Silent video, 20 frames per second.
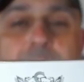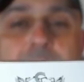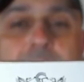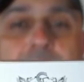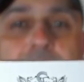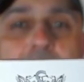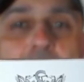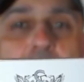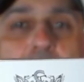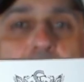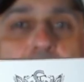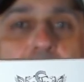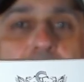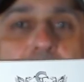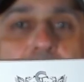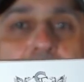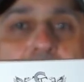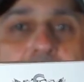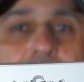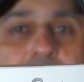kind of a logo in the
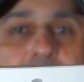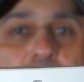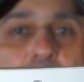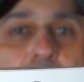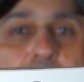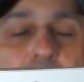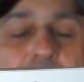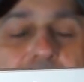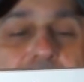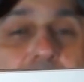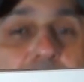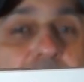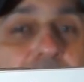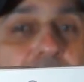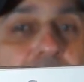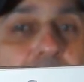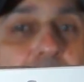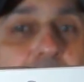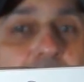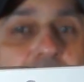back as well with some
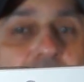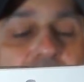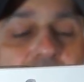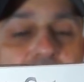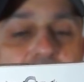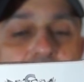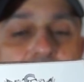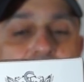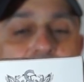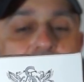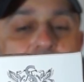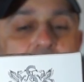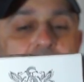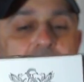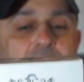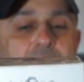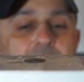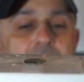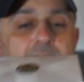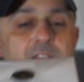information.
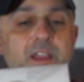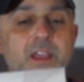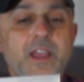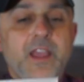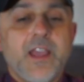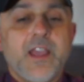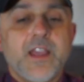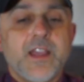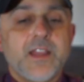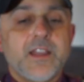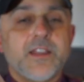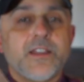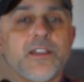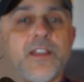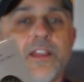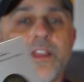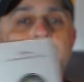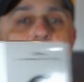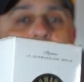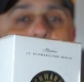And
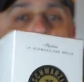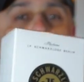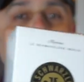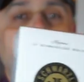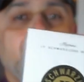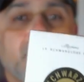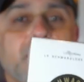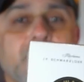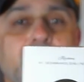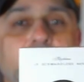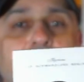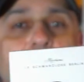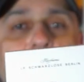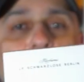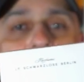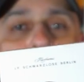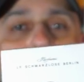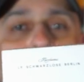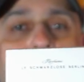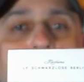here it
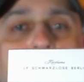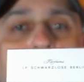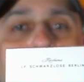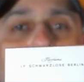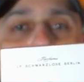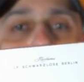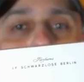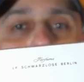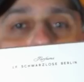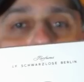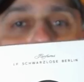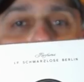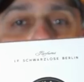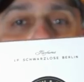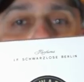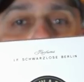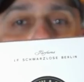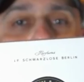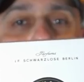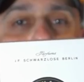says Leder
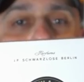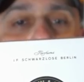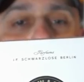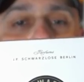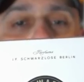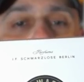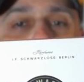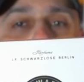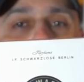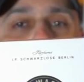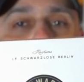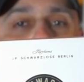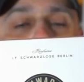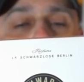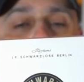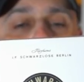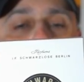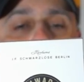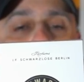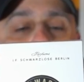six,
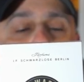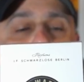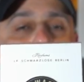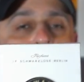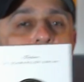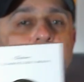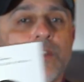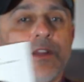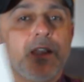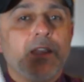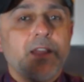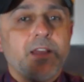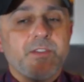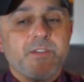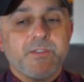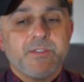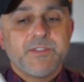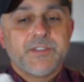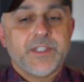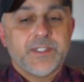so
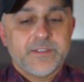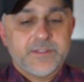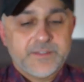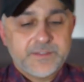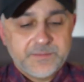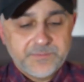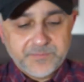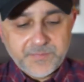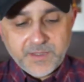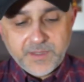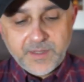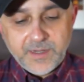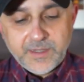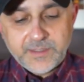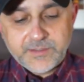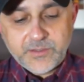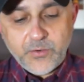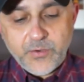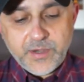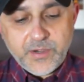Leather six.
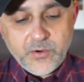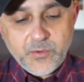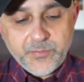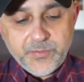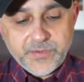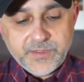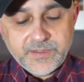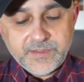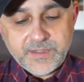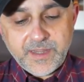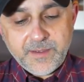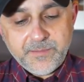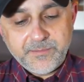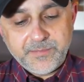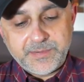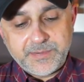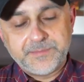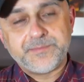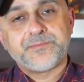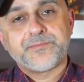Let's go ahead and open this
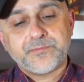up.